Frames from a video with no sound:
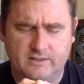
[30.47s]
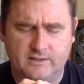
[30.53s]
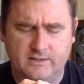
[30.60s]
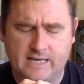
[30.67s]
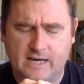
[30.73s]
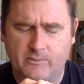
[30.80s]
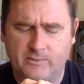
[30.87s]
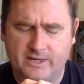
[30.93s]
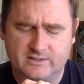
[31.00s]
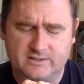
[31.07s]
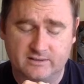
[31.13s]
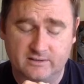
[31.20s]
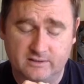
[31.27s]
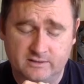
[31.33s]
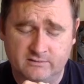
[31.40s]
how we are to
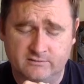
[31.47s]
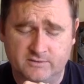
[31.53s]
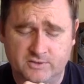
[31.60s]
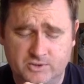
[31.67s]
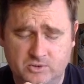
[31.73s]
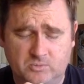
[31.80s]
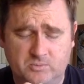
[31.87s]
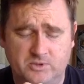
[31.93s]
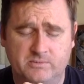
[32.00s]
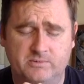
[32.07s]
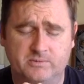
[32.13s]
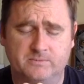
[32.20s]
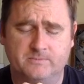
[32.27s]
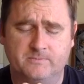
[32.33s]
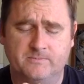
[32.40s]
live as your
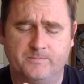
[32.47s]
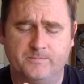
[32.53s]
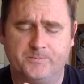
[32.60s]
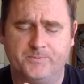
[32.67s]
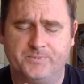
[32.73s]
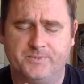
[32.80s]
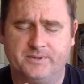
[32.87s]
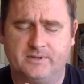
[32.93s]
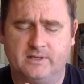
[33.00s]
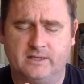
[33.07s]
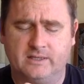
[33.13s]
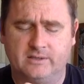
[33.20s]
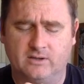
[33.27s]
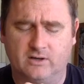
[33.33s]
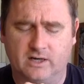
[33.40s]
people,
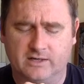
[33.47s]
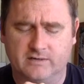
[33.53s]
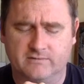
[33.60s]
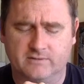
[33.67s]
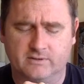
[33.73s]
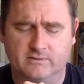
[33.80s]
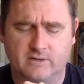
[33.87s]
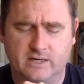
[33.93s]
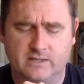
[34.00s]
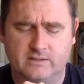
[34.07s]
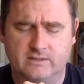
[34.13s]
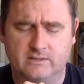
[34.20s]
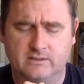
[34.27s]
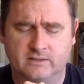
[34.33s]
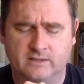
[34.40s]
in light of the
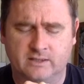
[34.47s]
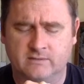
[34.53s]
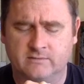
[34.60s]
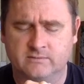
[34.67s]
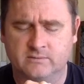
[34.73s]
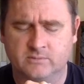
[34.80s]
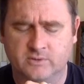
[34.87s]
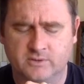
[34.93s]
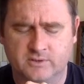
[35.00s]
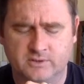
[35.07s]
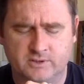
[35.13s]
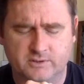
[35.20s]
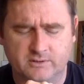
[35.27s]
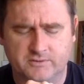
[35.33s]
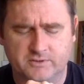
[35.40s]
grace and love and mercy
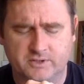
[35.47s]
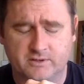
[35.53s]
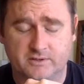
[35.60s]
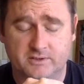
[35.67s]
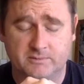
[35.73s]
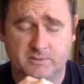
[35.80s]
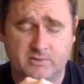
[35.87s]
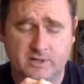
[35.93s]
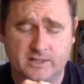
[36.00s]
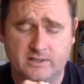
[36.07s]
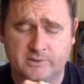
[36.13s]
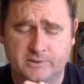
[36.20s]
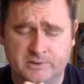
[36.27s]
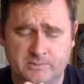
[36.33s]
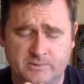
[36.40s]
you have shown us. And we pray that
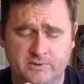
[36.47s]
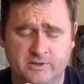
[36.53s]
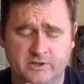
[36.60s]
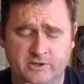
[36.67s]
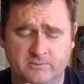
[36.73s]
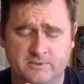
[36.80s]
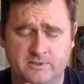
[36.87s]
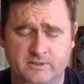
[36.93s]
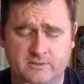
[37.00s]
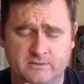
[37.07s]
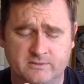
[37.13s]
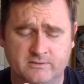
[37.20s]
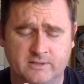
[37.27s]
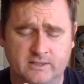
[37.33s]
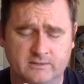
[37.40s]
your Spirit helps us
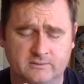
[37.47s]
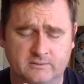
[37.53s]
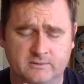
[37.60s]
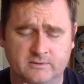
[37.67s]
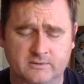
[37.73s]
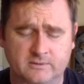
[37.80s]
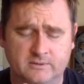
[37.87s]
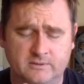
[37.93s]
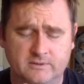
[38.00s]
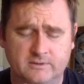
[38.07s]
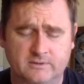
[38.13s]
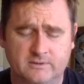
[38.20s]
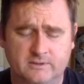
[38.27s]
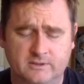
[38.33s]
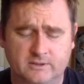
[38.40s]
do that, Lord.
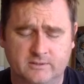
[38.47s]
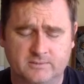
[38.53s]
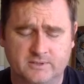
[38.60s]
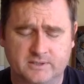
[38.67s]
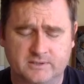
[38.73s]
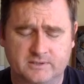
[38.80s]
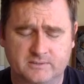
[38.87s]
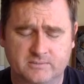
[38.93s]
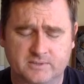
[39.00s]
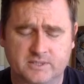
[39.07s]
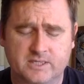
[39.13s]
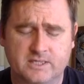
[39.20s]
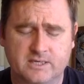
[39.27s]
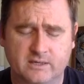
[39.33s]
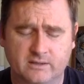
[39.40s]
Helps us to be
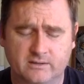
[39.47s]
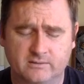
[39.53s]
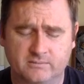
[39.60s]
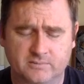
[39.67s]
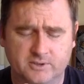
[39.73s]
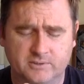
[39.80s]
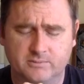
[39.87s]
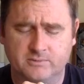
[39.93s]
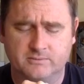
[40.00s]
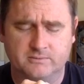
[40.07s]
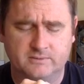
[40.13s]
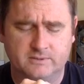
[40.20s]
kingdom people.